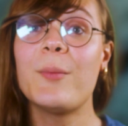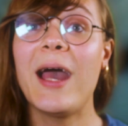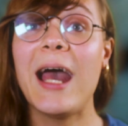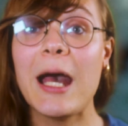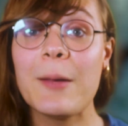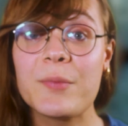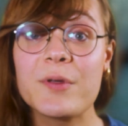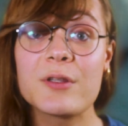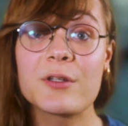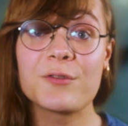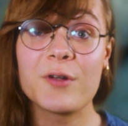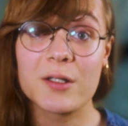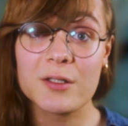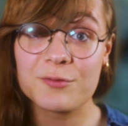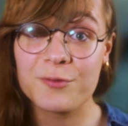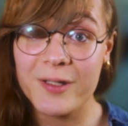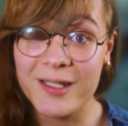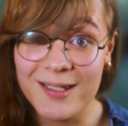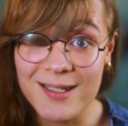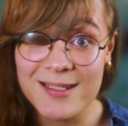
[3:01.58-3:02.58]
I'm happy that
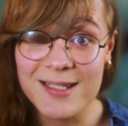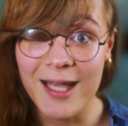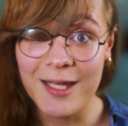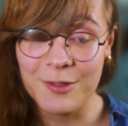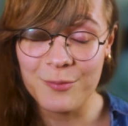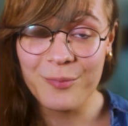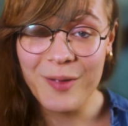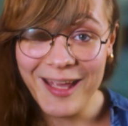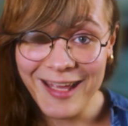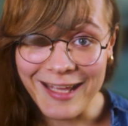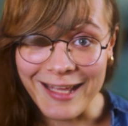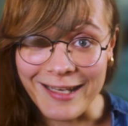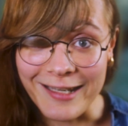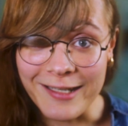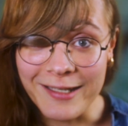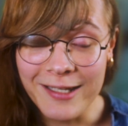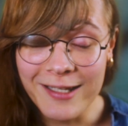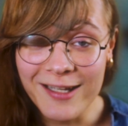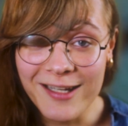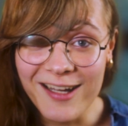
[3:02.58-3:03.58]
Ronald Reagan died in pain.